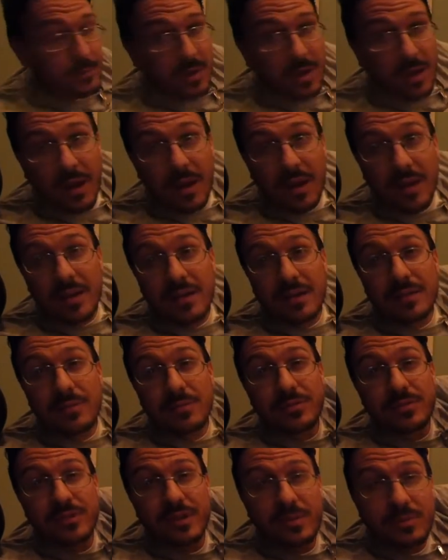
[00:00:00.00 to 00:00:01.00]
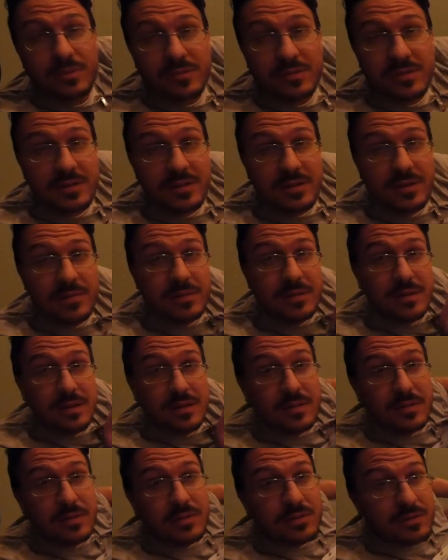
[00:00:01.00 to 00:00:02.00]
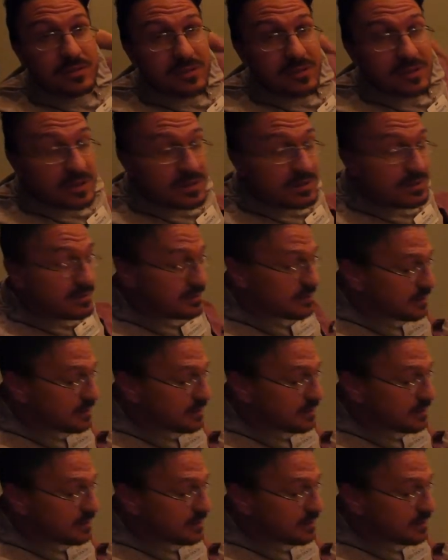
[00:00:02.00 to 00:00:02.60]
I was able to get a little Z's.